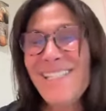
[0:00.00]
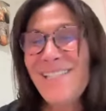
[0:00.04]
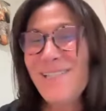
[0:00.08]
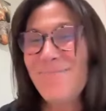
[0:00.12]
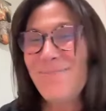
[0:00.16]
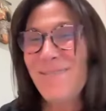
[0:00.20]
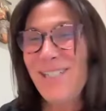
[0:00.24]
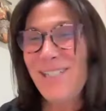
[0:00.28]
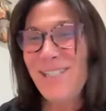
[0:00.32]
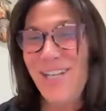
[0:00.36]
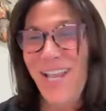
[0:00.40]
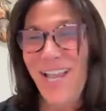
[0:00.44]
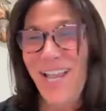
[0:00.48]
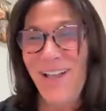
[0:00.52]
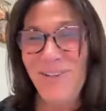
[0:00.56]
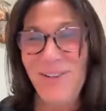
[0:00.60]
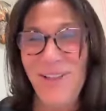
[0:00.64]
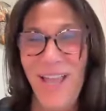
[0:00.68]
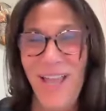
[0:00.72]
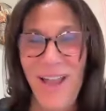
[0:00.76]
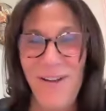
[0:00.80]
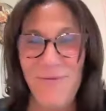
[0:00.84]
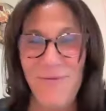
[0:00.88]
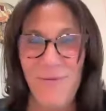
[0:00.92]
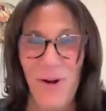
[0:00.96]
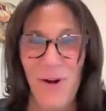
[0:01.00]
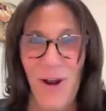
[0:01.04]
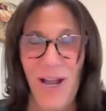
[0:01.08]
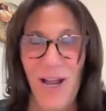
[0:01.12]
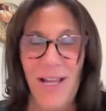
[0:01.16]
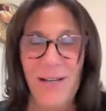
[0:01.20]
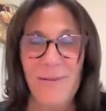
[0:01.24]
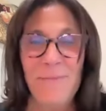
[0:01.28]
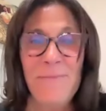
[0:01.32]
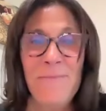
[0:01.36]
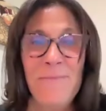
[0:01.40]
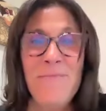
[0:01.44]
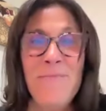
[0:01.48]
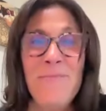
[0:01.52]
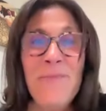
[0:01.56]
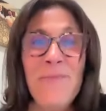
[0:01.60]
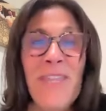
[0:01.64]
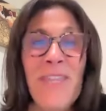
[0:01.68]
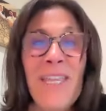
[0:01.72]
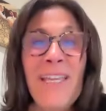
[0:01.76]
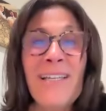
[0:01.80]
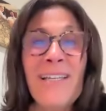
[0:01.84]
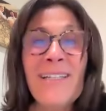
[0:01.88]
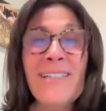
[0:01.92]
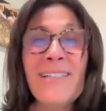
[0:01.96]
is Michelle Heffron,
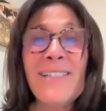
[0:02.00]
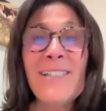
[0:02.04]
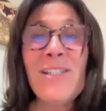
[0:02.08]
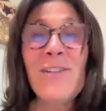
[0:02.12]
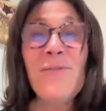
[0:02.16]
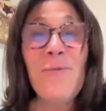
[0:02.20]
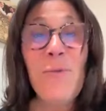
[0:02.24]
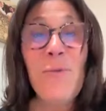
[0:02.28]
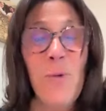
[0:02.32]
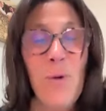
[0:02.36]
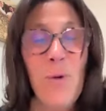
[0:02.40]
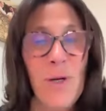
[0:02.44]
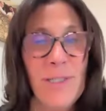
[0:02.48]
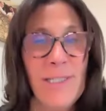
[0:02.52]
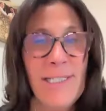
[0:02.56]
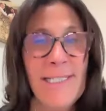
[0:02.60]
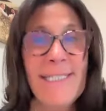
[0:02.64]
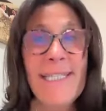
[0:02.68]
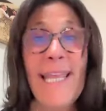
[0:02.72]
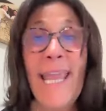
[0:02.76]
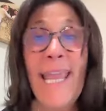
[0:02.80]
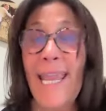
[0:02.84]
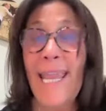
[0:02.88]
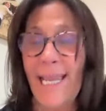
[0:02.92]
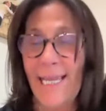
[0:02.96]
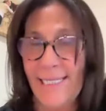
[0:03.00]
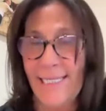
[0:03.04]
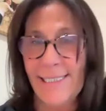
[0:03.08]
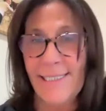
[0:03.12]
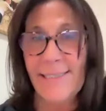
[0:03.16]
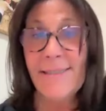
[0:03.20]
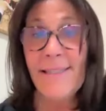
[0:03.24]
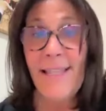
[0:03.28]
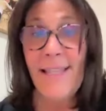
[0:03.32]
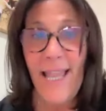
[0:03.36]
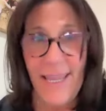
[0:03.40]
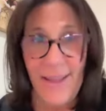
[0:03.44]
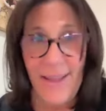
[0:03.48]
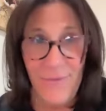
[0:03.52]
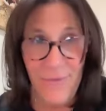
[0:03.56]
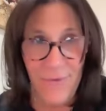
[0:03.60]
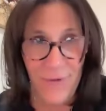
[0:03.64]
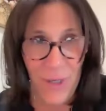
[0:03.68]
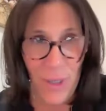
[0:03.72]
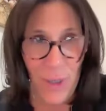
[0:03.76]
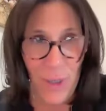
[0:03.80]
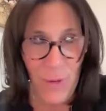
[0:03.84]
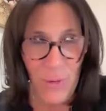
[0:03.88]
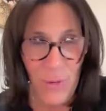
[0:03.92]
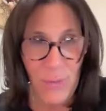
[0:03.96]
divorce and life
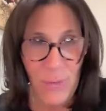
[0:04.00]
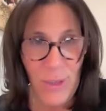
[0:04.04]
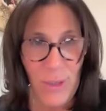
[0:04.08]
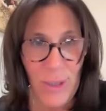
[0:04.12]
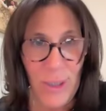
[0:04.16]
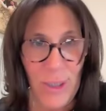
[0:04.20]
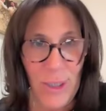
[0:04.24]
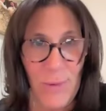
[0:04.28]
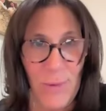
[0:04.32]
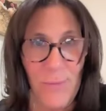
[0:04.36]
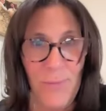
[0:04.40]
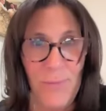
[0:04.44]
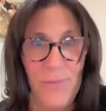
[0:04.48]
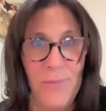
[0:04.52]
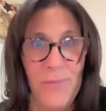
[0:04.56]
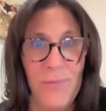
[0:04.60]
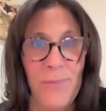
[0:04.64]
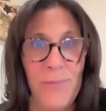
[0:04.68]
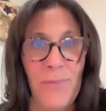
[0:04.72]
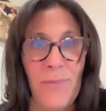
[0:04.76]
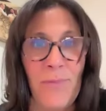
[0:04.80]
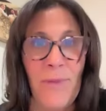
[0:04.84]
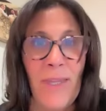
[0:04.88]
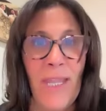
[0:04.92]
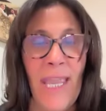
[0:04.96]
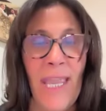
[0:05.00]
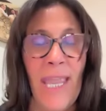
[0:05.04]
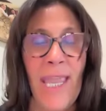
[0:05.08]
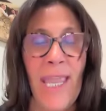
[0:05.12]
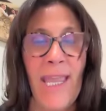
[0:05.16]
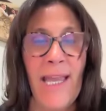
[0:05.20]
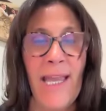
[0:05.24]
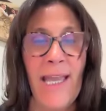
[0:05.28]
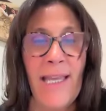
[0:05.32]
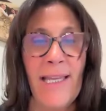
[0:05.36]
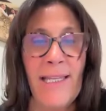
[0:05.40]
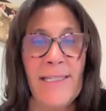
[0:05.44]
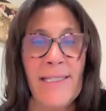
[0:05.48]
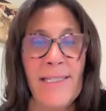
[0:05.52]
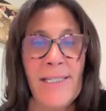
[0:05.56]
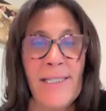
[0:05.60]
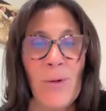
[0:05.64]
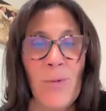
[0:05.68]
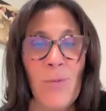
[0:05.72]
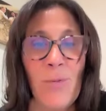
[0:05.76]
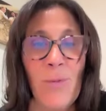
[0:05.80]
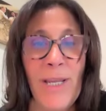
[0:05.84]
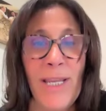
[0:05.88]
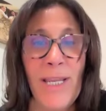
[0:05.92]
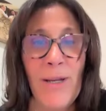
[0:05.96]
coach. And
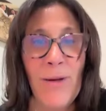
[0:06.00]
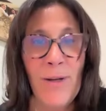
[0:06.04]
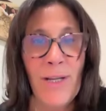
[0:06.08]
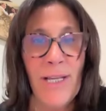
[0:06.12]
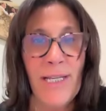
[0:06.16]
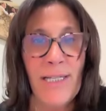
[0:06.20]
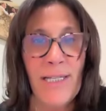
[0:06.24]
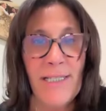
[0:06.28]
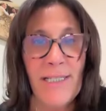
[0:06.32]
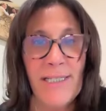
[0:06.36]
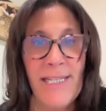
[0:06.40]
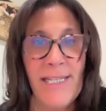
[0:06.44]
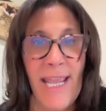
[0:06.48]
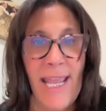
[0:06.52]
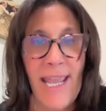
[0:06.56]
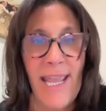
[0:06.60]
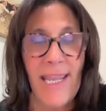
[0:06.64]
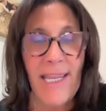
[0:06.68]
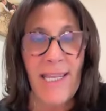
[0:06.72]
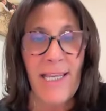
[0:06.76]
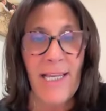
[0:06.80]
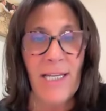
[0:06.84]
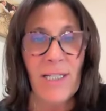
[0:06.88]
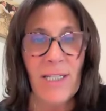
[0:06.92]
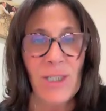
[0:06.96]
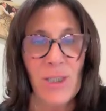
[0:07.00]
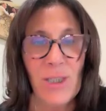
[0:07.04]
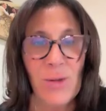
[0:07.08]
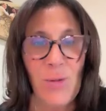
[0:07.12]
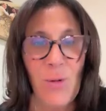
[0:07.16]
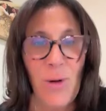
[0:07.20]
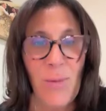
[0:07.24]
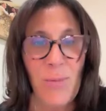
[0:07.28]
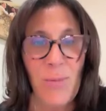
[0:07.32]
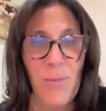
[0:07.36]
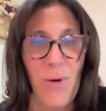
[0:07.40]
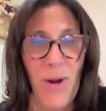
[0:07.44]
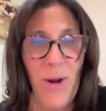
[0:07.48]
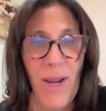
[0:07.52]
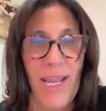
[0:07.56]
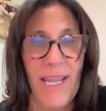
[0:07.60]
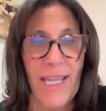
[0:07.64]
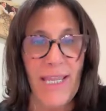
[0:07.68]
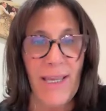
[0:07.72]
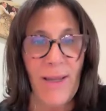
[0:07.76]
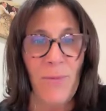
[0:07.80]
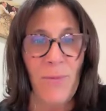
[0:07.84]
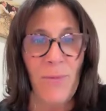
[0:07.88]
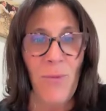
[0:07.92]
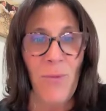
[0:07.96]
we are going to take a short
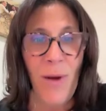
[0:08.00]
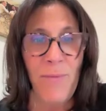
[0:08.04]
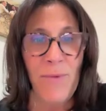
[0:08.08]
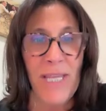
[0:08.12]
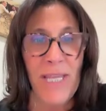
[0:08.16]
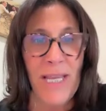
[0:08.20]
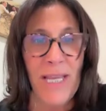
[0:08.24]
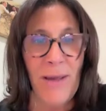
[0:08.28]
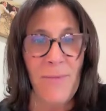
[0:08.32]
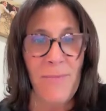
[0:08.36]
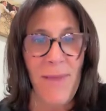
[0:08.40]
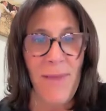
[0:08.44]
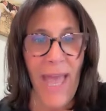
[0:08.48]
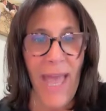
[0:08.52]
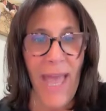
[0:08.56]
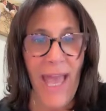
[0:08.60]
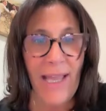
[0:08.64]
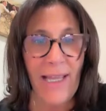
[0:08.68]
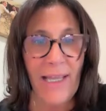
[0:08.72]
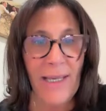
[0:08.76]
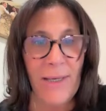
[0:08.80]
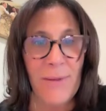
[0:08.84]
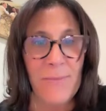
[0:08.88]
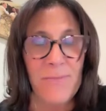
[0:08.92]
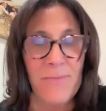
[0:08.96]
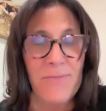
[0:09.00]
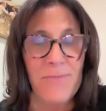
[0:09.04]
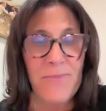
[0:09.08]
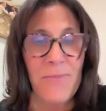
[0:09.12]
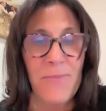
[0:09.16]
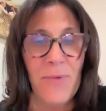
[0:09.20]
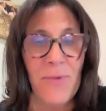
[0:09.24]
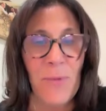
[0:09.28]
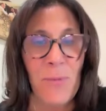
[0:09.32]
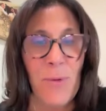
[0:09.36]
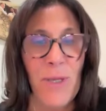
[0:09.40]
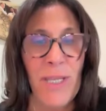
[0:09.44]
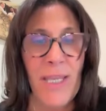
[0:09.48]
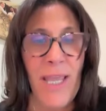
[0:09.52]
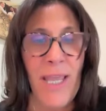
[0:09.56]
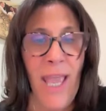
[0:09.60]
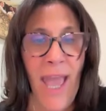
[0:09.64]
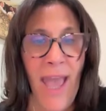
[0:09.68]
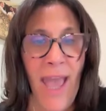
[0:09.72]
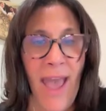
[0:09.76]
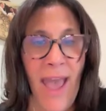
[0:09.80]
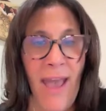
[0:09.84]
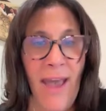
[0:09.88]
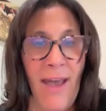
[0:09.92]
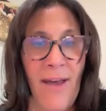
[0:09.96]
break. And when we come back, we
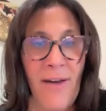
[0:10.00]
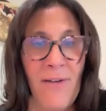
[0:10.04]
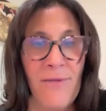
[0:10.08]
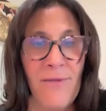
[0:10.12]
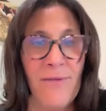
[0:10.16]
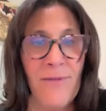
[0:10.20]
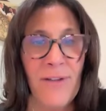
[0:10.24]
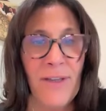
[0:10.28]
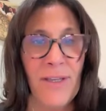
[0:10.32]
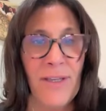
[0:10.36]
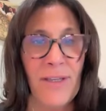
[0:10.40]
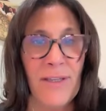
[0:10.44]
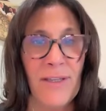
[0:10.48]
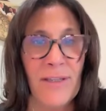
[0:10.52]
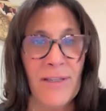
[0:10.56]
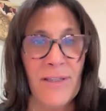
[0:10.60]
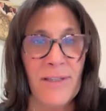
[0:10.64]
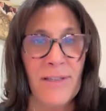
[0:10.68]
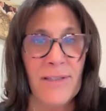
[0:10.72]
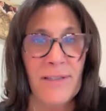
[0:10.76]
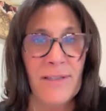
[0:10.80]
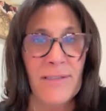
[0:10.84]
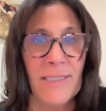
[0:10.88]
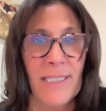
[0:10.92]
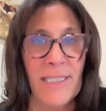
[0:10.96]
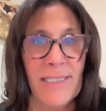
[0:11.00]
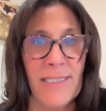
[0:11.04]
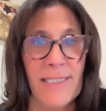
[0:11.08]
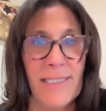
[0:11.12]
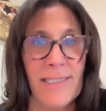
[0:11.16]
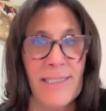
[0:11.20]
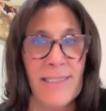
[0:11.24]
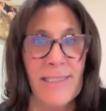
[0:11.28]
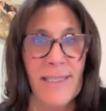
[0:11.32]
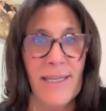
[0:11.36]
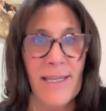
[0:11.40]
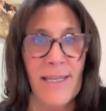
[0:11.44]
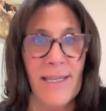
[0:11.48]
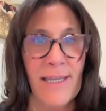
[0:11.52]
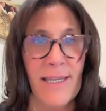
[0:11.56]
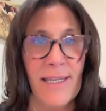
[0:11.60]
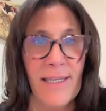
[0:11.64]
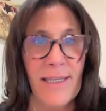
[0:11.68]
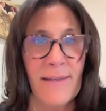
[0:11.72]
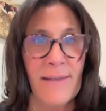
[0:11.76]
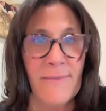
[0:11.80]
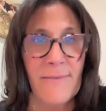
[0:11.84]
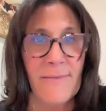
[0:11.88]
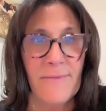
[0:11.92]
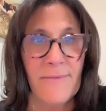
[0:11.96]
have, let's
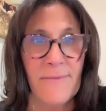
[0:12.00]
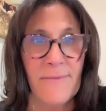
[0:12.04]
see,